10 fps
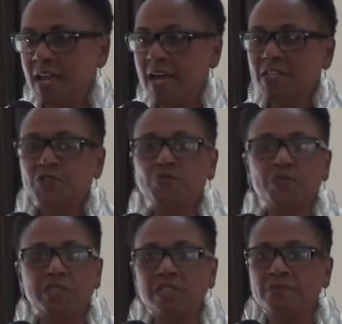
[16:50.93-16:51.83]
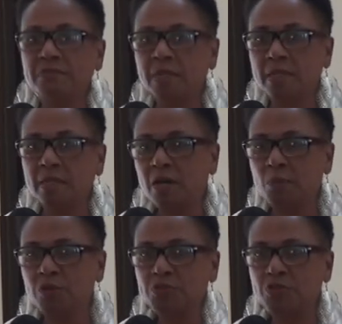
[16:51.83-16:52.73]
And it's really funny, I'm
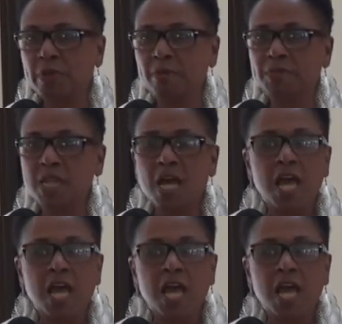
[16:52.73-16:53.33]
off script.